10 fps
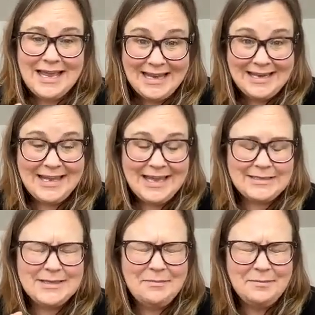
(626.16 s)

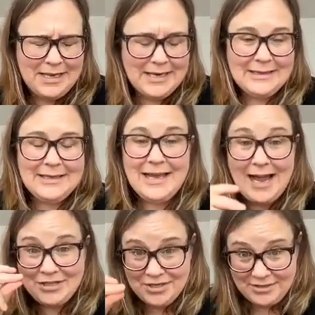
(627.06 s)
indicates immediately
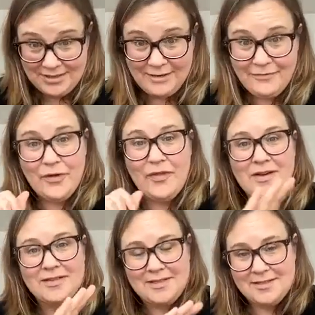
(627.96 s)
I should click further
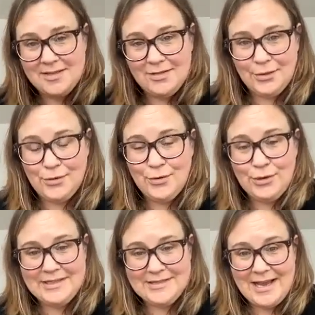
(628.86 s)
because this is going to look
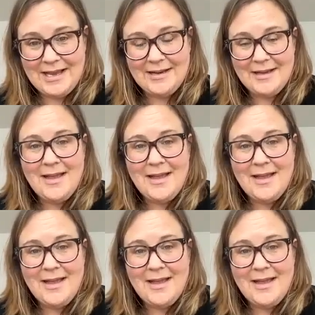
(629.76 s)
cool inside.